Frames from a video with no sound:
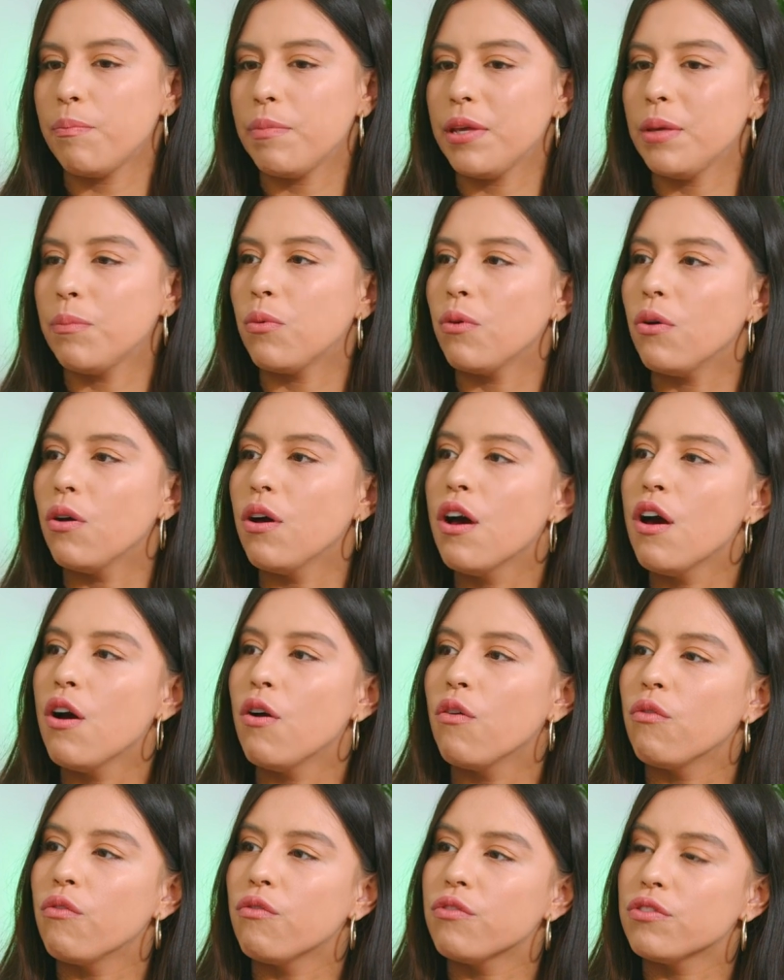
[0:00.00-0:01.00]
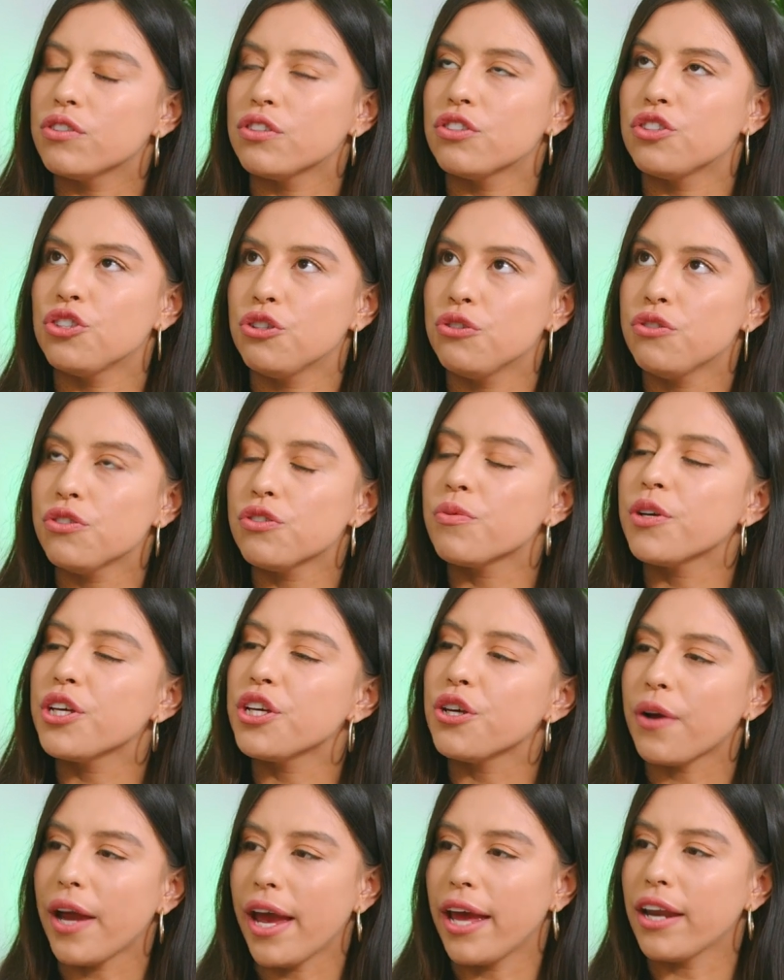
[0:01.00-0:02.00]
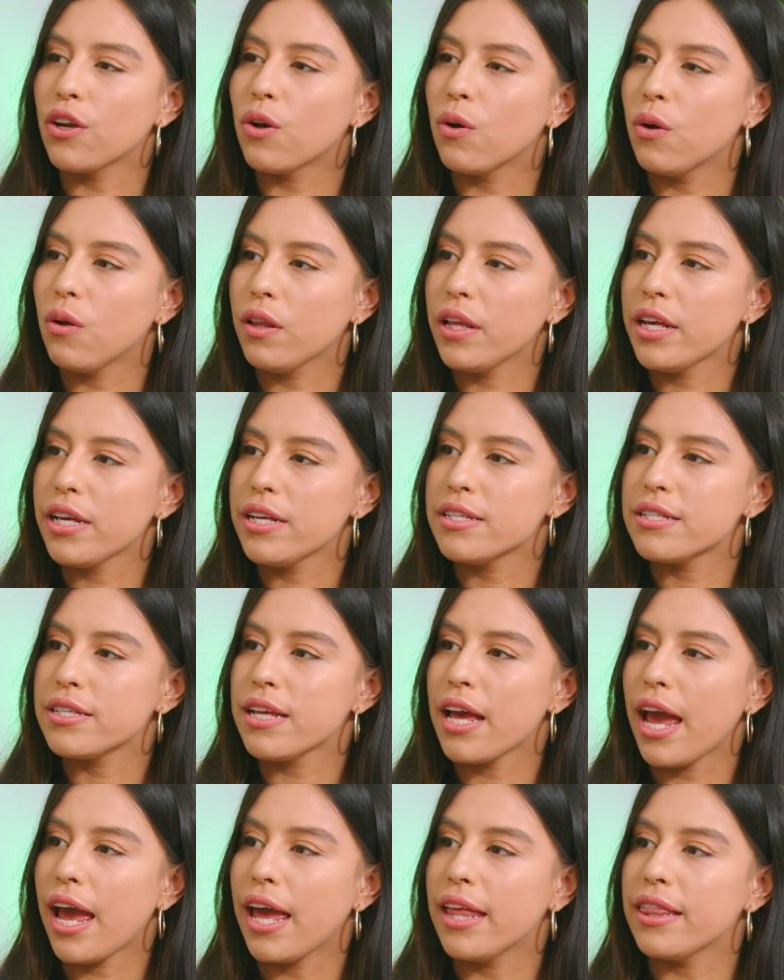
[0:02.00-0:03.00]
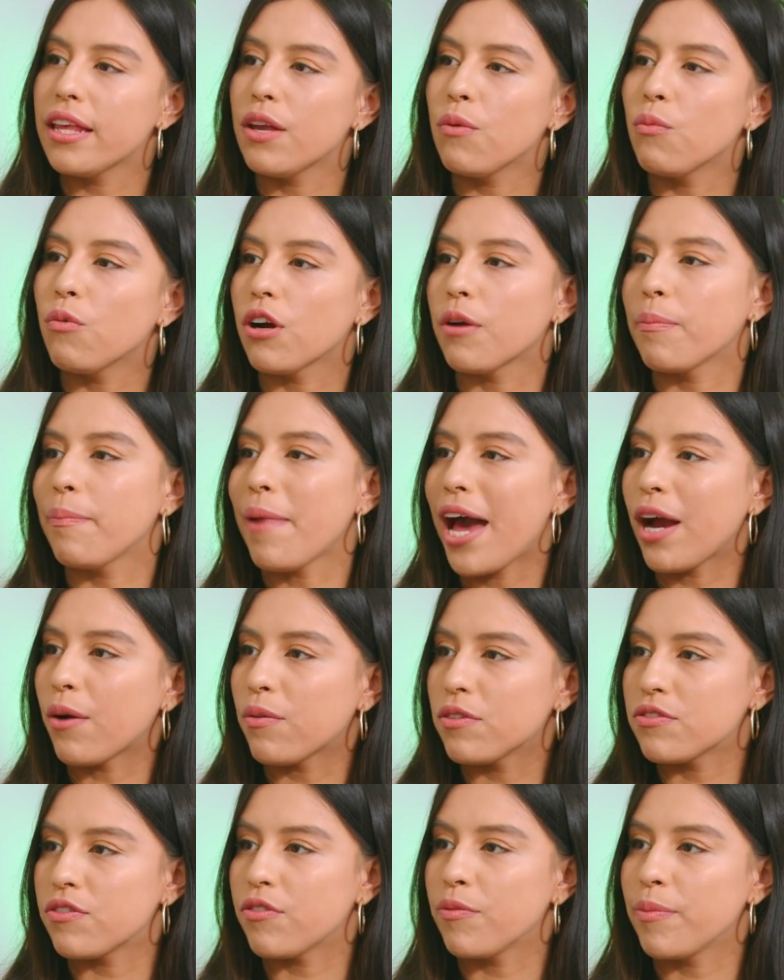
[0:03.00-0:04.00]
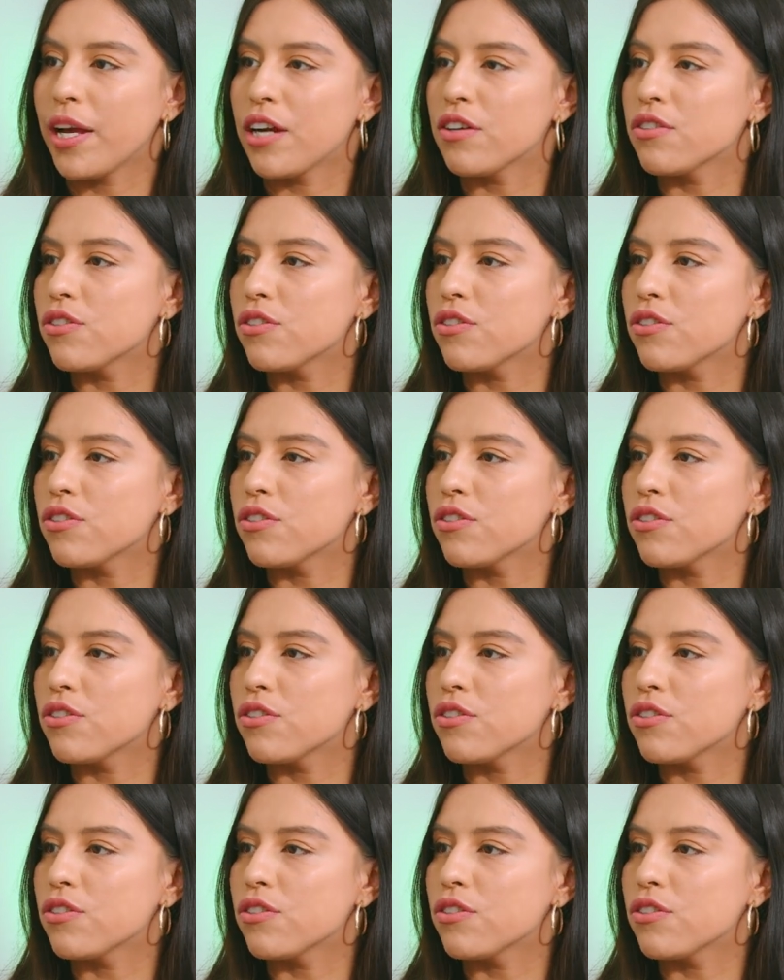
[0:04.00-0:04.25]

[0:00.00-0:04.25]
people, choose what your end goal is and then work backwards from there.